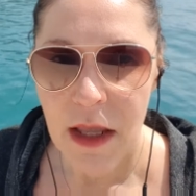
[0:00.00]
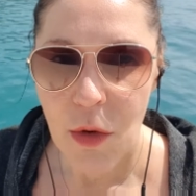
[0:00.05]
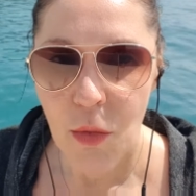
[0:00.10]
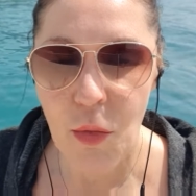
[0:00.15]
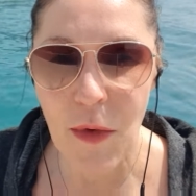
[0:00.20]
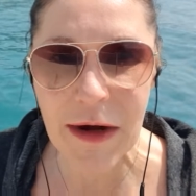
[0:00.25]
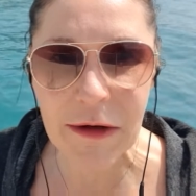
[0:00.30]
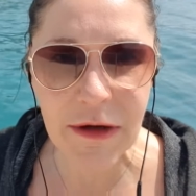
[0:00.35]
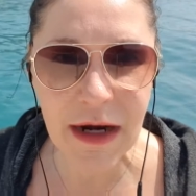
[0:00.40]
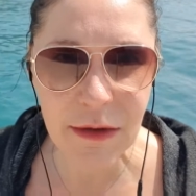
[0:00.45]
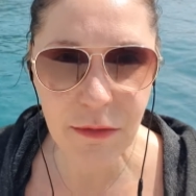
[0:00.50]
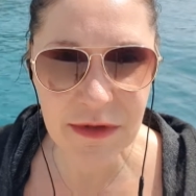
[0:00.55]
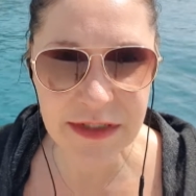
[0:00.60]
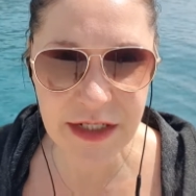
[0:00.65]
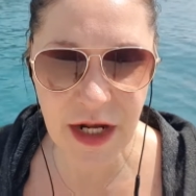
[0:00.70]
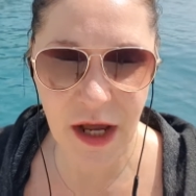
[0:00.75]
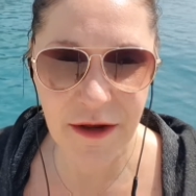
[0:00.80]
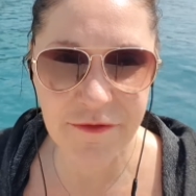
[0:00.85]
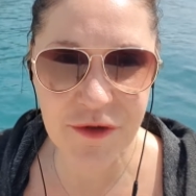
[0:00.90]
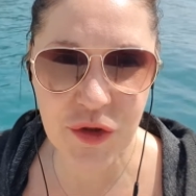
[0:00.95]
where I was
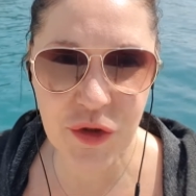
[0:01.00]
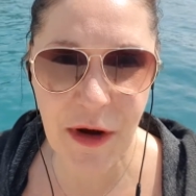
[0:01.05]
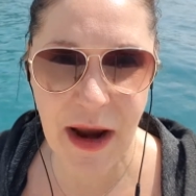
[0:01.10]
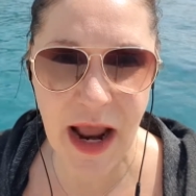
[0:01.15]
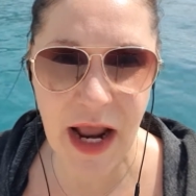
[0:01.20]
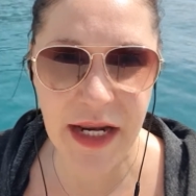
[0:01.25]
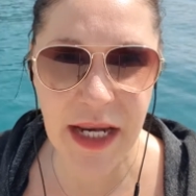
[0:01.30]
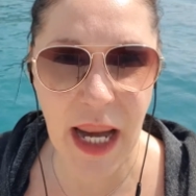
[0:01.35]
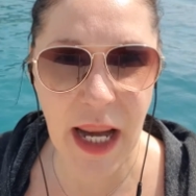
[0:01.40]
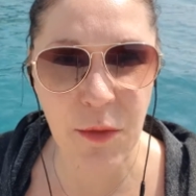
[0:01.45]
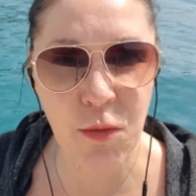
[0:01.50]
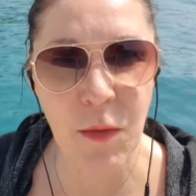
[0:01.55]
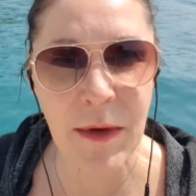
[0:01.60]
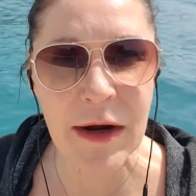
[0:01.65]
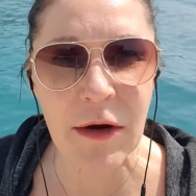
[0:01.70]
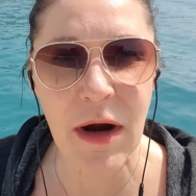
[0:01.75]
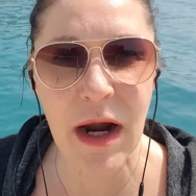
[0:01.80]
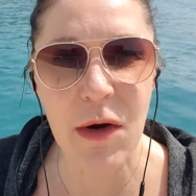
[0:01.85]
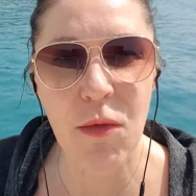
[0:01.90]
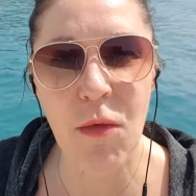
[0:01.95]
off track and
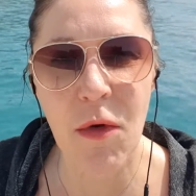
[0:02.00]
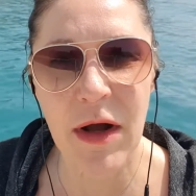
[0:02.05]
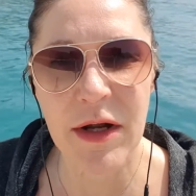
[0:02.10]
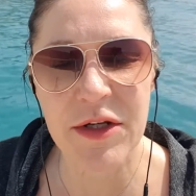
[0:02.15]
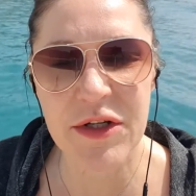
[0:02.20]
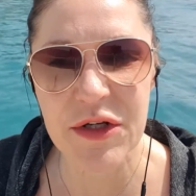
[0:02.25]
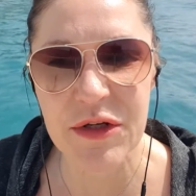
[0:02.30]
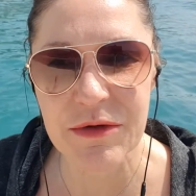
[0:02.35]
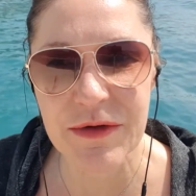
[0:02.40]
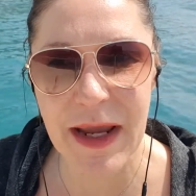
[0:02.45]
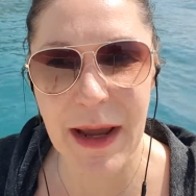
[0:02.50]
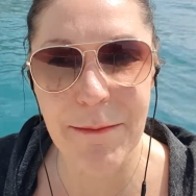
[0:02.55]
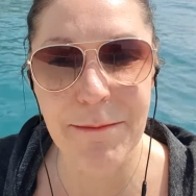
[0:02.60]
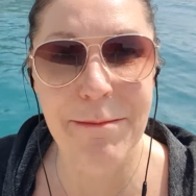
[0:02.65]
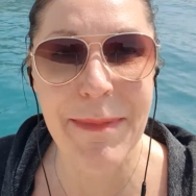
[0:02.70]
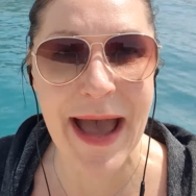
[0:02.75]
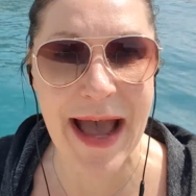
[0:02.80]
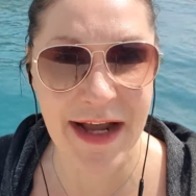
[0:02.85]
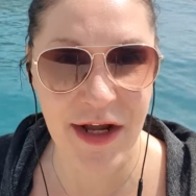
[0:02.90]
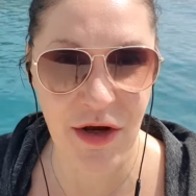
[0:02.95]
where I want to get
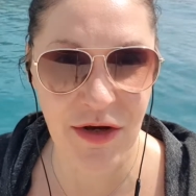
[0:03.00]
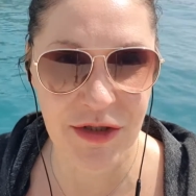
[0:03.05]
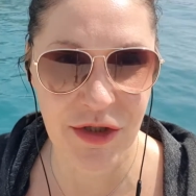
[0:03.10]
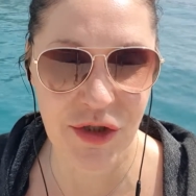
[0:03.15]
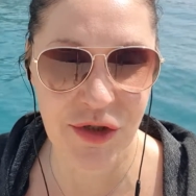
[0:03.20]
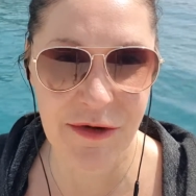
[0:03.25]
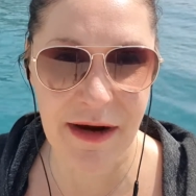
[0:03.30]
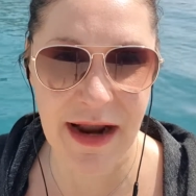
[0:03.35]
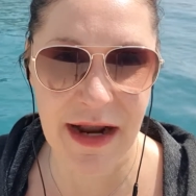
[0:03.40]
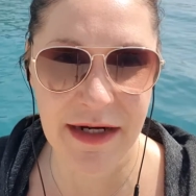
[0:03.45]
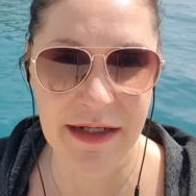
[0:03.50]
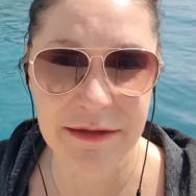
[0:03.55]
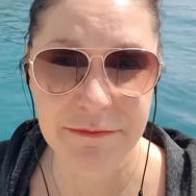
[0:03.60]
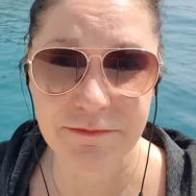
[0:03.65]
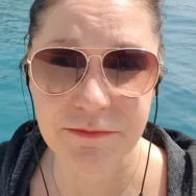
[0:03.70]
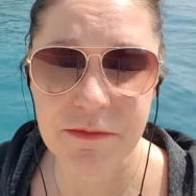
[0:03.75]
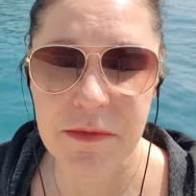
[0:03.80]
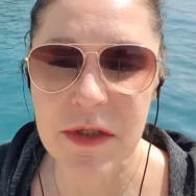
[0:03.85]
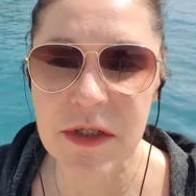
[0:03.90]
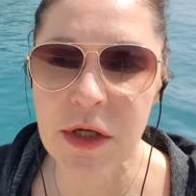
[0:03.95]
back on track
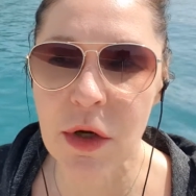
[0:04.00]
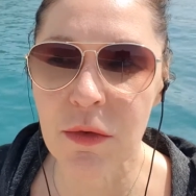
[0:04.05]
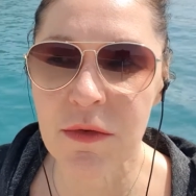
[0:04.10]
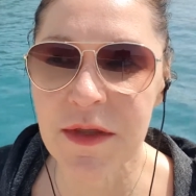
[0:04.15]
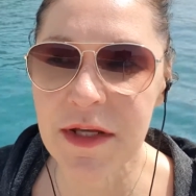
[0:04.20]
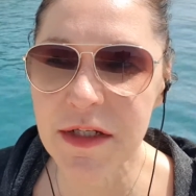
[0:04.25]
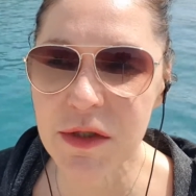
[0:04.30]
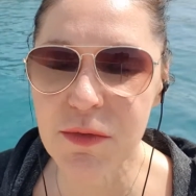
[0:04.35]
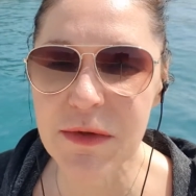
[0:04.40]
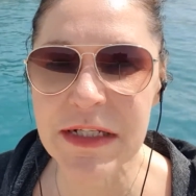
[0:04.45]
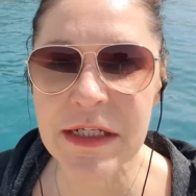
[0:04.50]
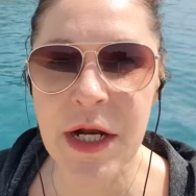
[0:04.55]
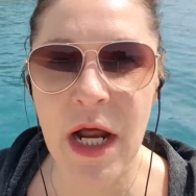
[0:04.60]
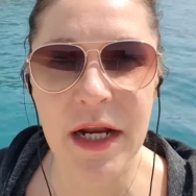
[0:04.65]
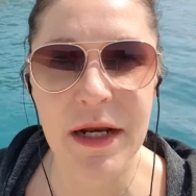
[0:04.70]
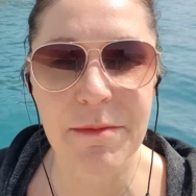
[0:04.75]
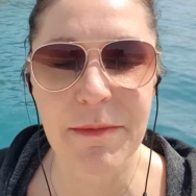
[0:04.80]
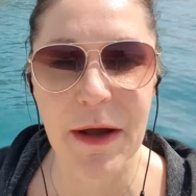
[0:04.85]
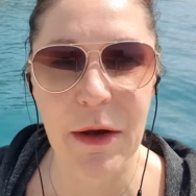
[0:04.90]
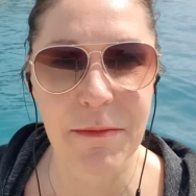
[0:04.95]
so this was
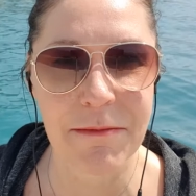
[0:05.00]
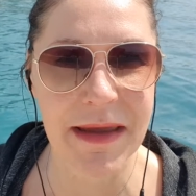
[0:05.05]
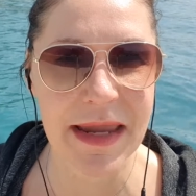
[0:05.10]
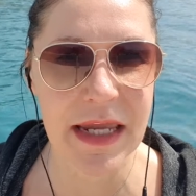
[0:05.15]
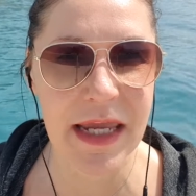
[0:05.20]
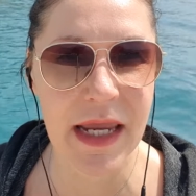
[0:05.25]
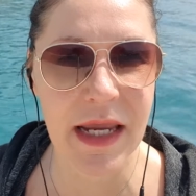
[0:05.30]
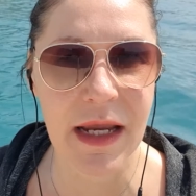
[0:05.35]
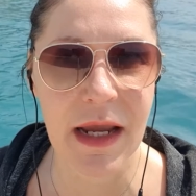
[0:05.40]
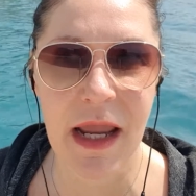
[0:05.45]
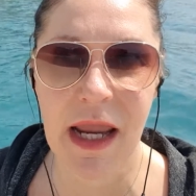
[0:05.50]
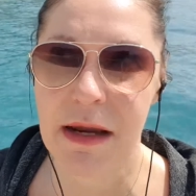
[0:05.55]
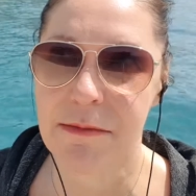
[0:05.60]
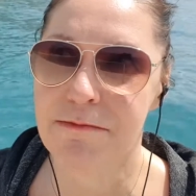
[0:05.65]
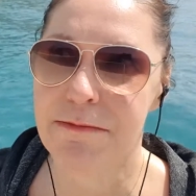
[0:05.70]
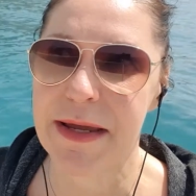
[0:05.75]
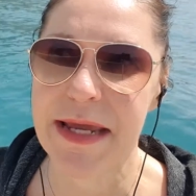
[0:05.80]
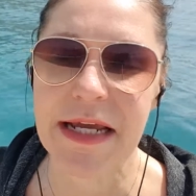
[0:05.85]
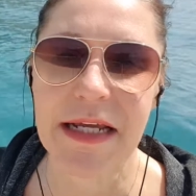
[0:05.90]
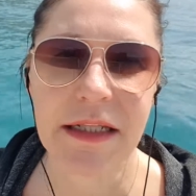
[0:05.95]
not about making a
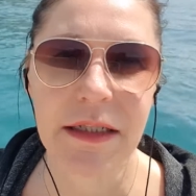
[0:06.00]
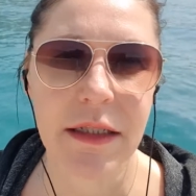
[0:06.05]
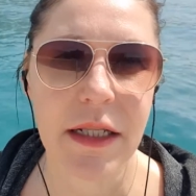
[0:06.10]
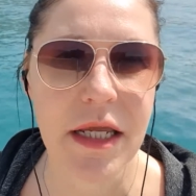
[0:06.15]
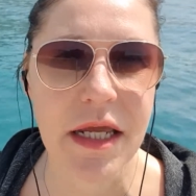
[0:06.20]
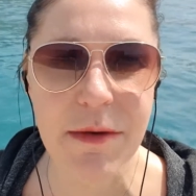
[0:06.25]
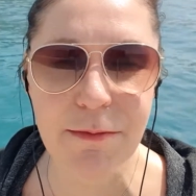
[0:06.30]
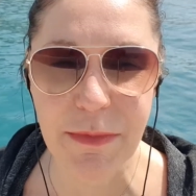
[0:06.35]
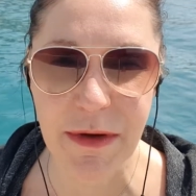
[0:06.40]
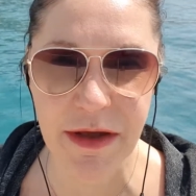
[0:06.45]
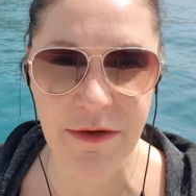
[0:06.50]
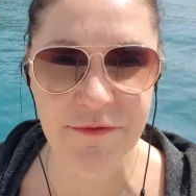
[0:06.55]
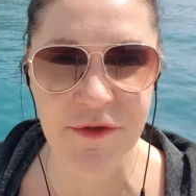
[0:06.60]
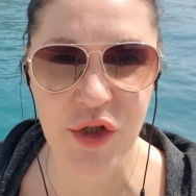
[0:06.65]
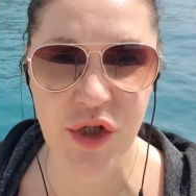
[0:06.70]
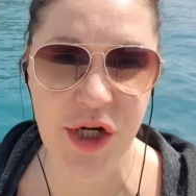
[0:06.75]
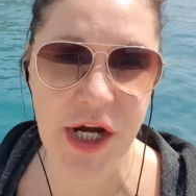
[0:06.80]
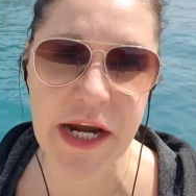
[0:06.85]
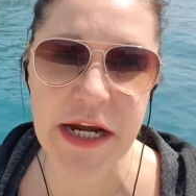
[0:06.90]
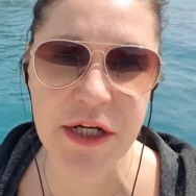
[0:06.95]
big leap of
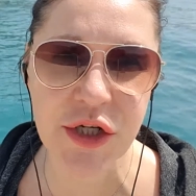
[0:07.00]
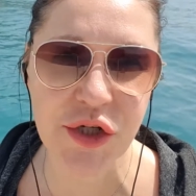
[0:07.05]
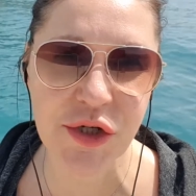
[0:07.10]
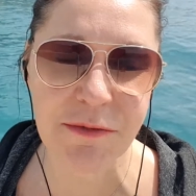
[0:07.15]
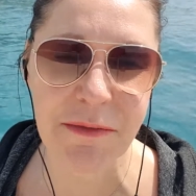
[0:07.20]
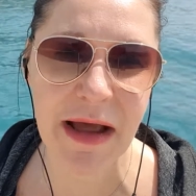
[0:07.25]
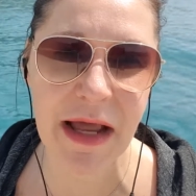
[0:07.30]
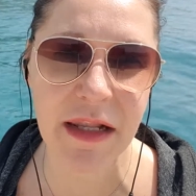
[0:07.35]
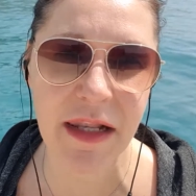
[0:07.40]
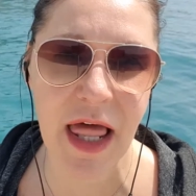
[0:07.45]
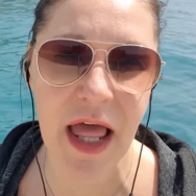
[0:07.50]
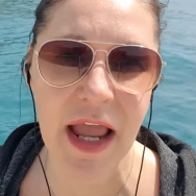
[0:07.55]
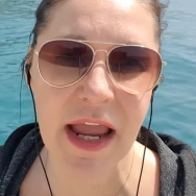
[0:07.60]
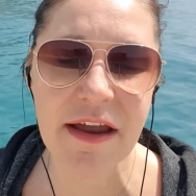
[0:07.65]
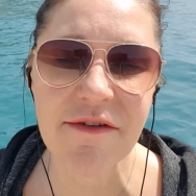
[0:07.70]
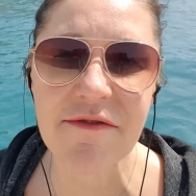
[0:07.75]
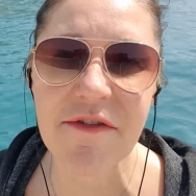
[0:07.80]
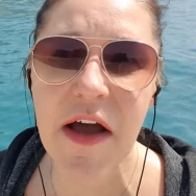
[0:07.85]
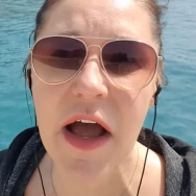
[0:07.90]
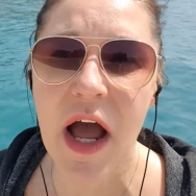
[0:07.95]
change in my life.